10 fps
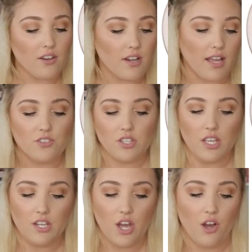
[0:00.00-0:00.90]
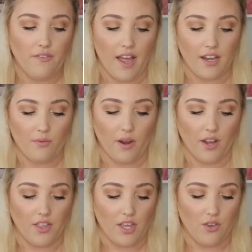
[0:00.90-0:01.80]
don't actually know of anywhere
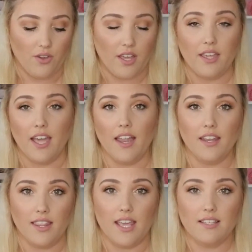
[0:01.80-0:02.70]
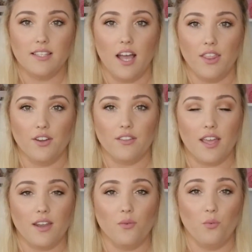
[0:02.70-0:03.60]
that you can get this other
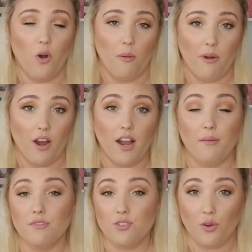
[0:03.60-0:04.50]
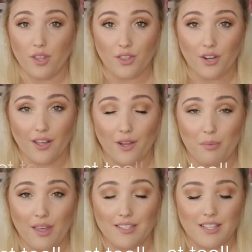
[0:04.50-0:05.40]
than Walmart. I'm sure that there are other
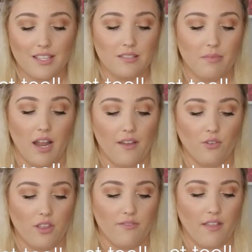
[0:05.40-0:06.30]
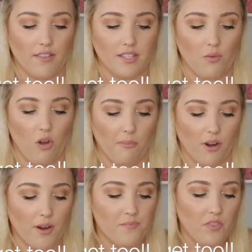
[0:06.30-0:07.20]
places, but I've only found this at
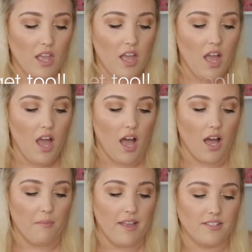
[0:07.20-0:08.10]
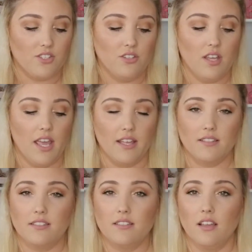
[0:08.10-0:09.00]
Walmart.
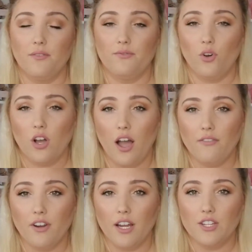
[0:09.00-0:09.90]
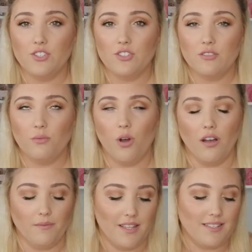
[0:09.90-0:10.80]
It's full coverage.
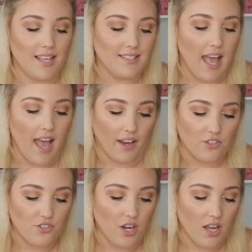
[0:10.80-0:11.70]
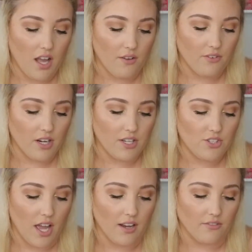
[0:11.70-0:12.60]
Well, it says extra coverage.
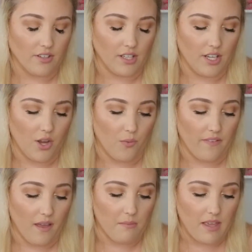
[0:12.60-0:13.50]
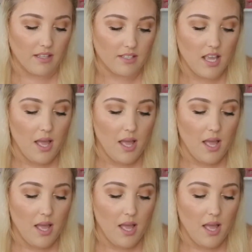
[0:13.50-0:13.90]
I don't really know what that means,